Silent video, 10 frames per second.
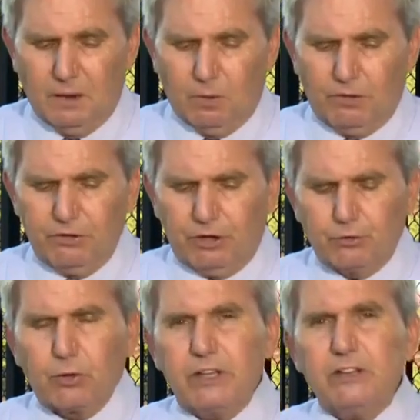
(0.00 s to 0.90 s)
Well, the
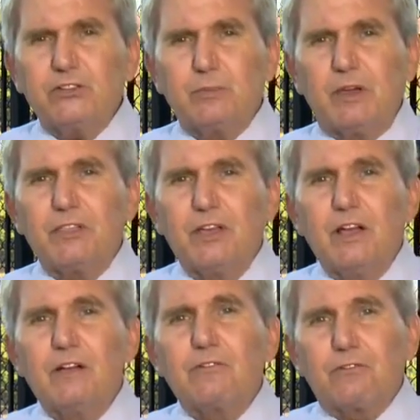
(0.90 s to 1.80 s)
judge released Smith
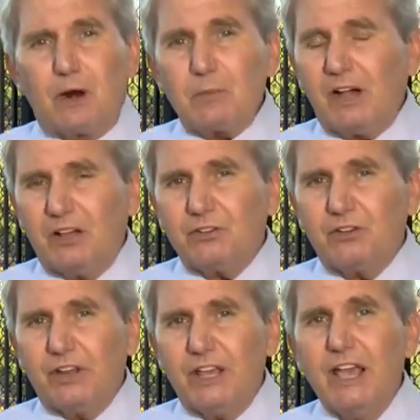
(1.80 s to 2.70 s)
from
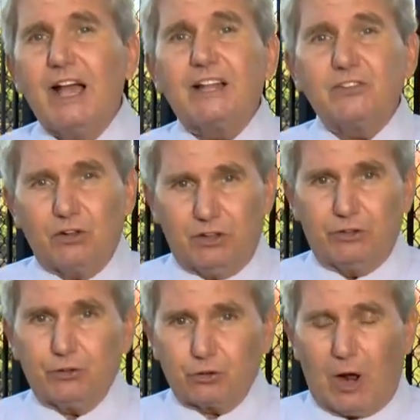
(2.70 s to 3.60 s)
custody until
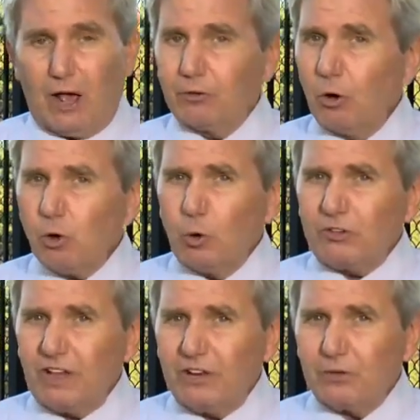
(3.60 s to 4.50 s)
his trial. No
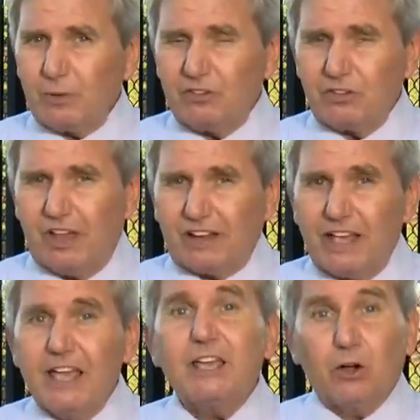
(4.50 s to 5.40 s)
court date has been set.
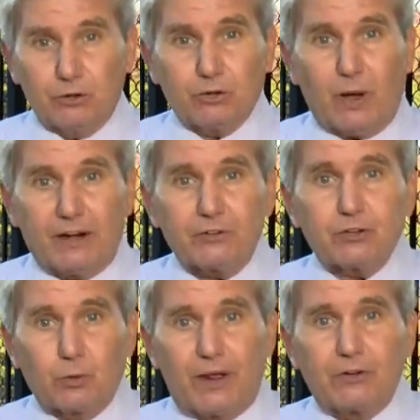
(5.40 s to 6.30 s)
He also had to
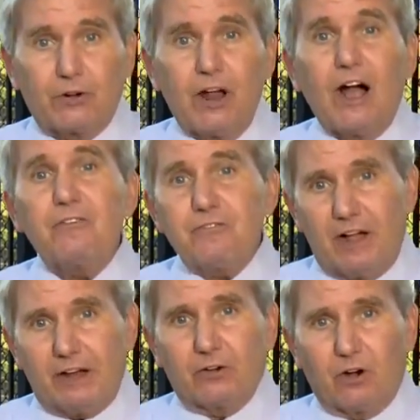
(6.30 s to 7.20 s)
surrender a
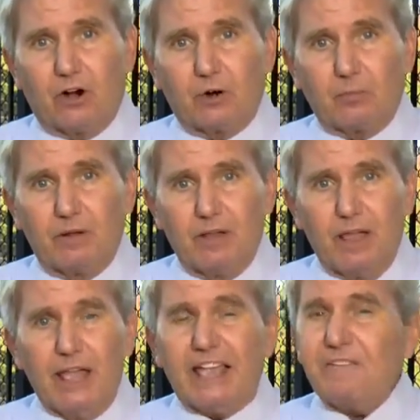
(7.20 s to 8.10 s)
firearm.
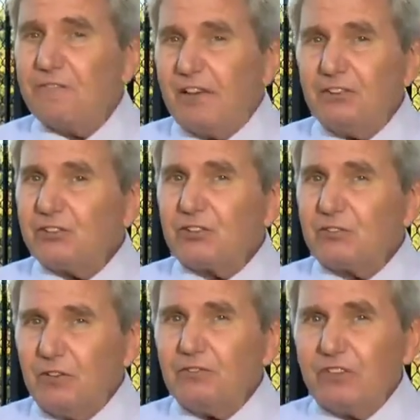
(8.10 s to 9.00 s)
He faces
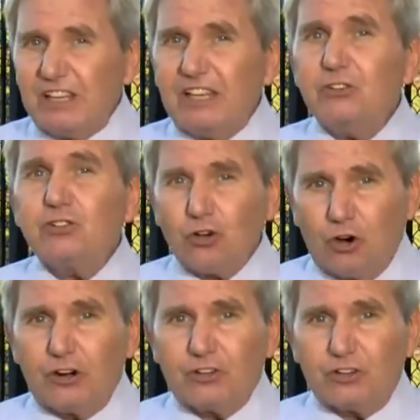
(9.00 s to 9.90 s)
fifteen
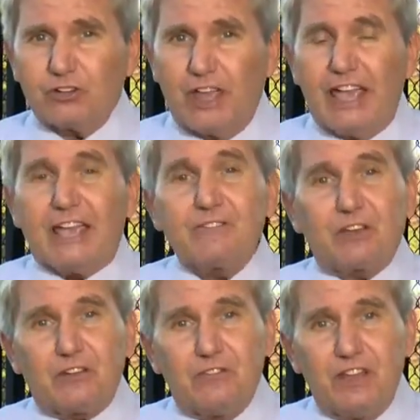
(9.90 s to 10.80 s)
charges. If
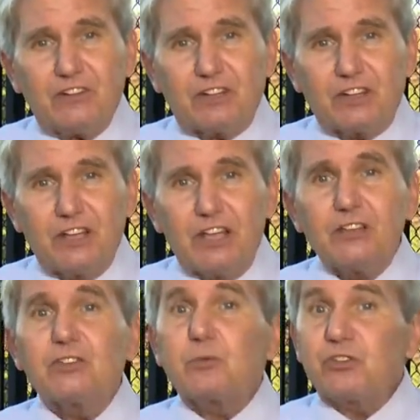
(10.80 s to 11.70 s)
convicted,
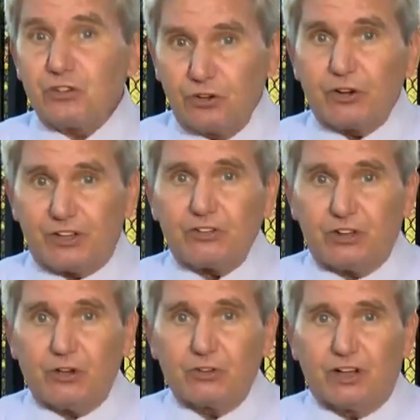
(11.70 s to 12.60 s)
some serious
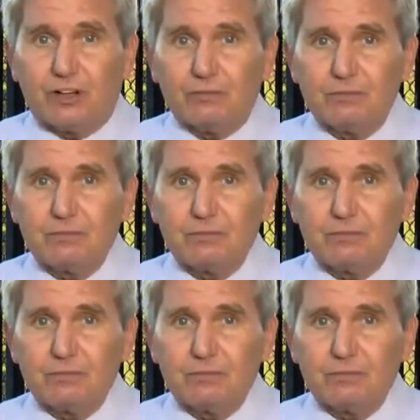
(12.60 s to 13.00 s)
jail time.